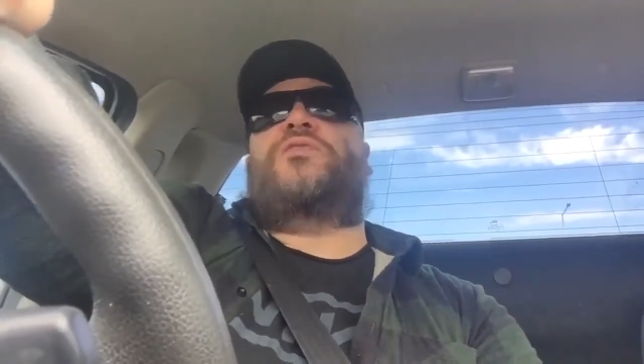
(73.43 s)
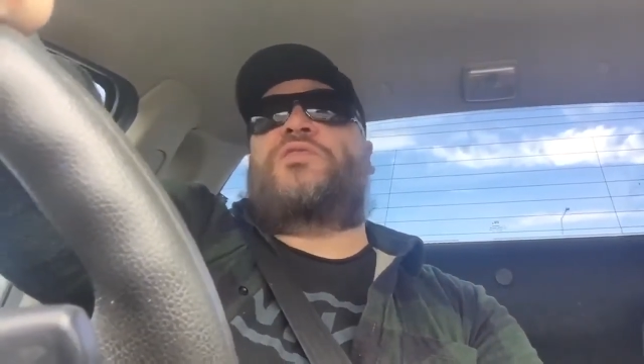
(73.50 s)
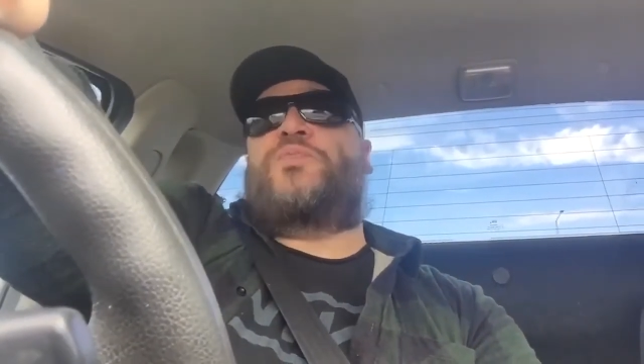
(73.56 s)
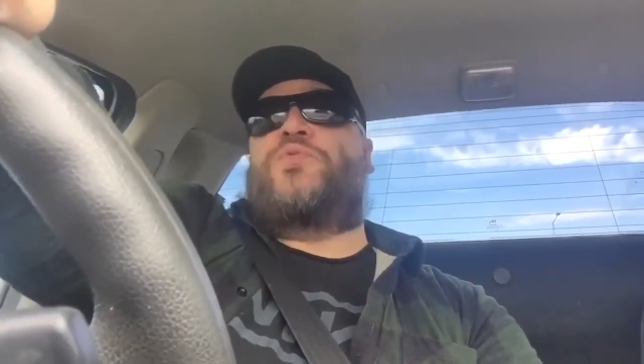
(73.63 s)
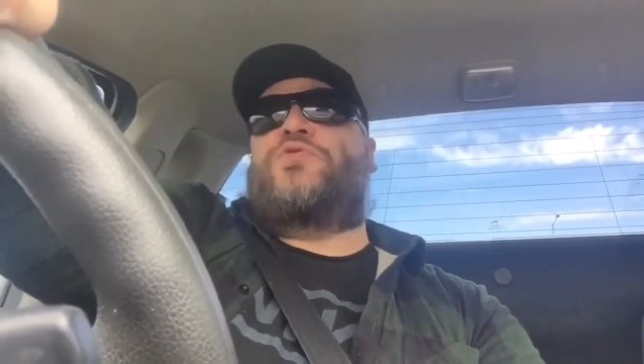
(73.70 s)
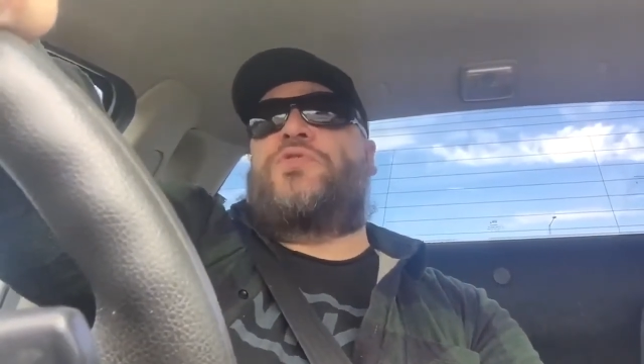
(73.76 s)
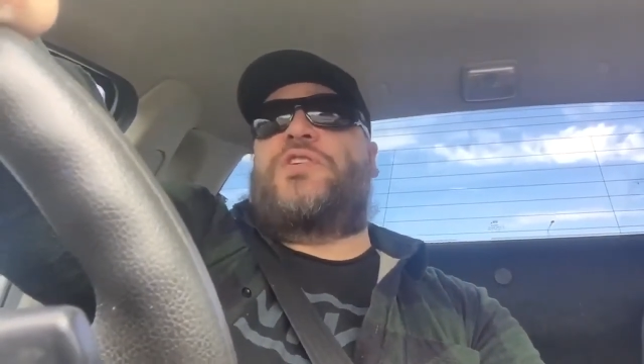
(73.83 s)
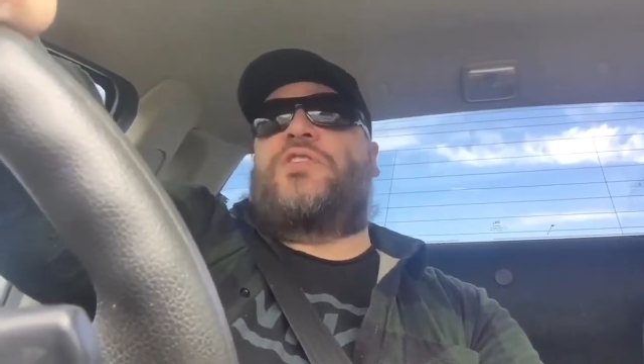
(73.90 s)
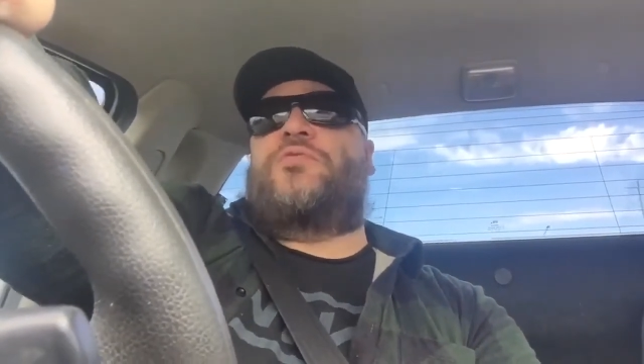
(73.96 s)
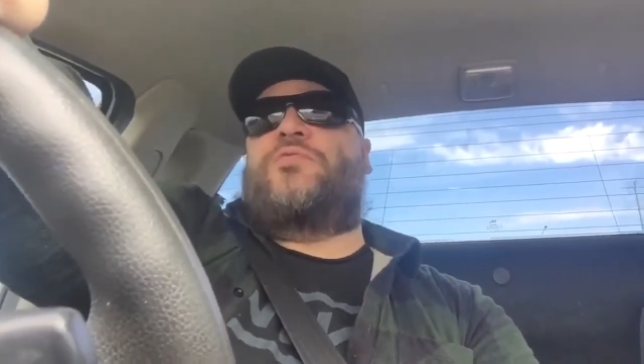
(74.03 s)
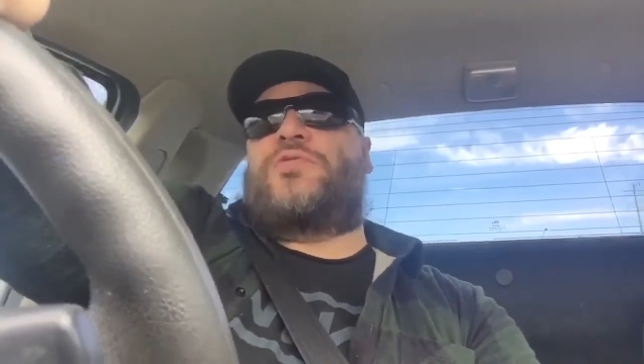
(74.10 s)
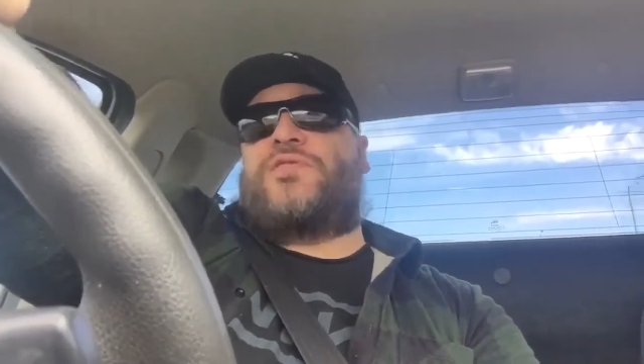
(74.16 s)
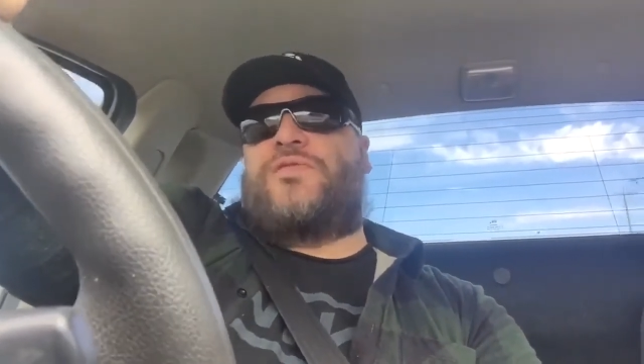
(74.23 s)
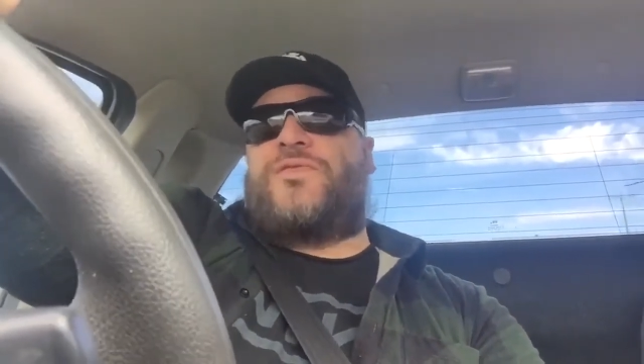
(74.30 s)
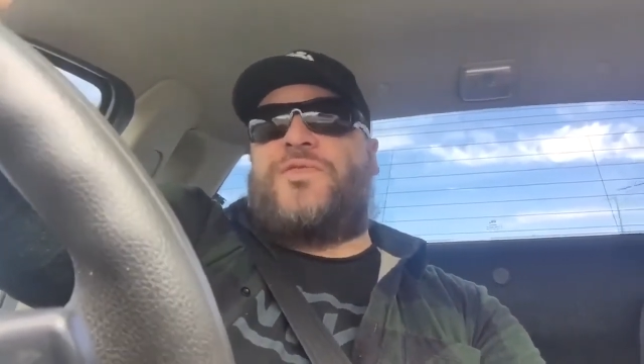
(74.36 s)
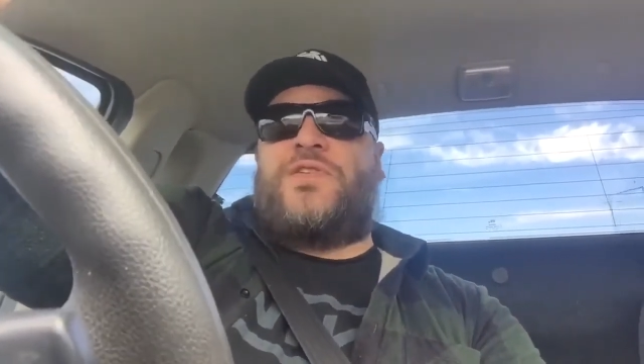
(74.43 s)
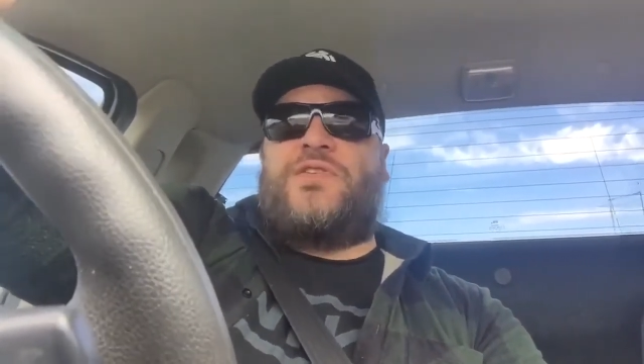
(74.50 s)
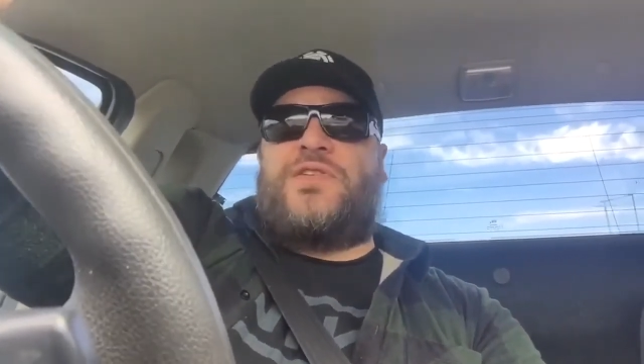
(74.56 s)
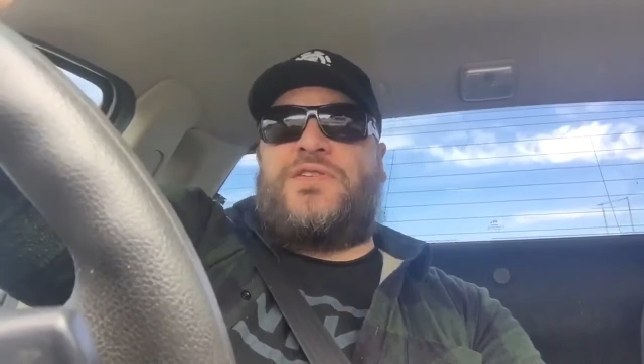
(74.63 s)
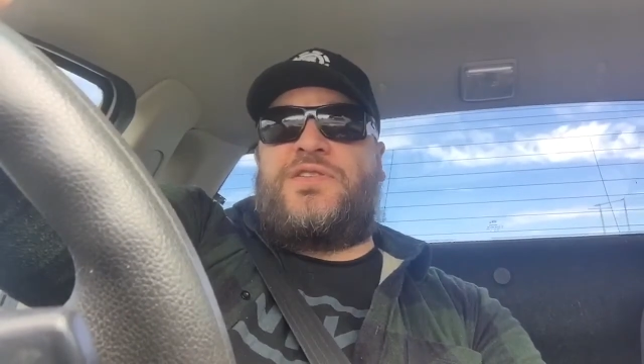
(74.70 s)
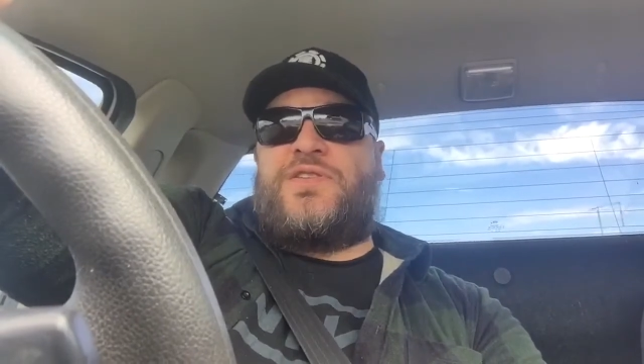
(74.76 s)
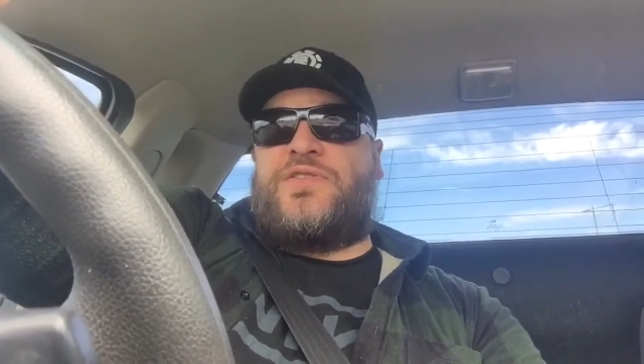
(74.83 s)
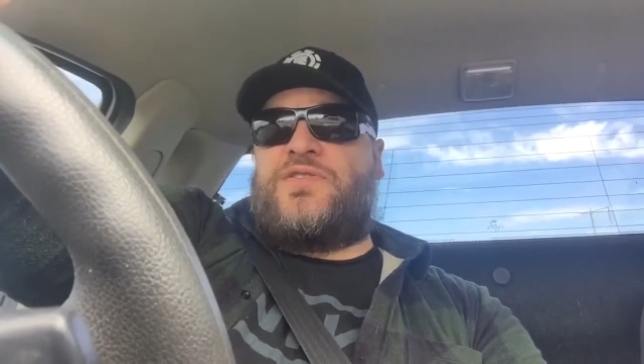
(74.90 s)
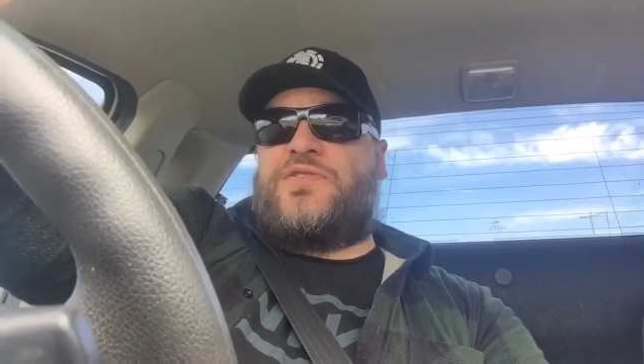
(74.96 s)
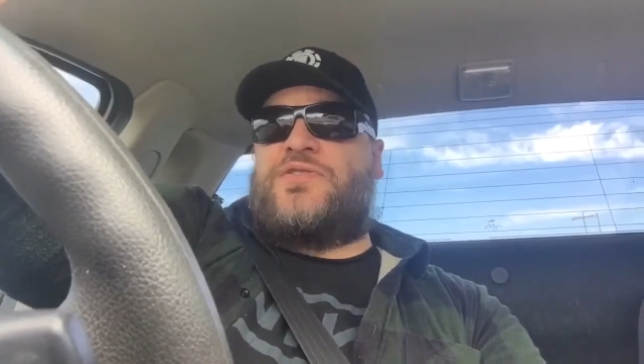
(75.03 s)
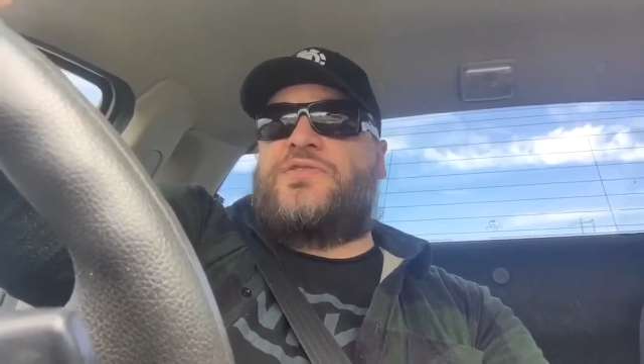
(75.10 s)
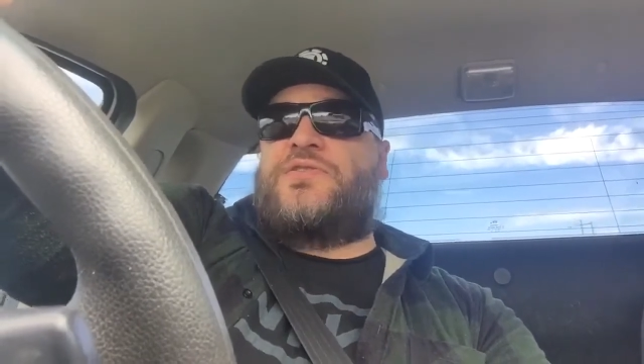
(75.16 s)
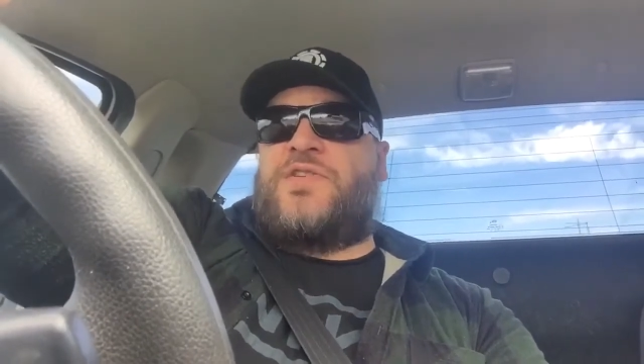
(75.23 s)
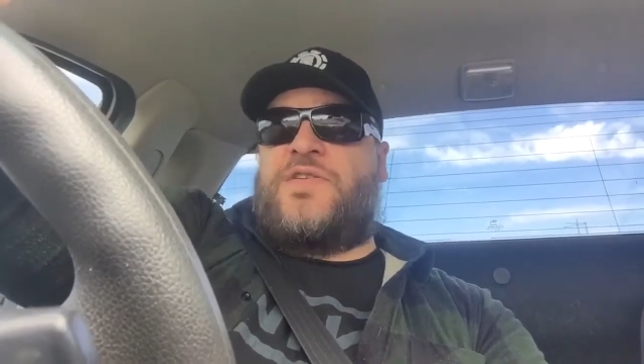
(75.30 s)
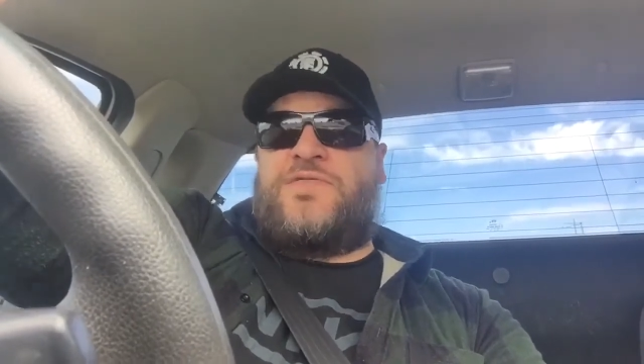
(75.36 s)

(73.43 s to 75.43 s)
this morning, I wasn't feeling too good.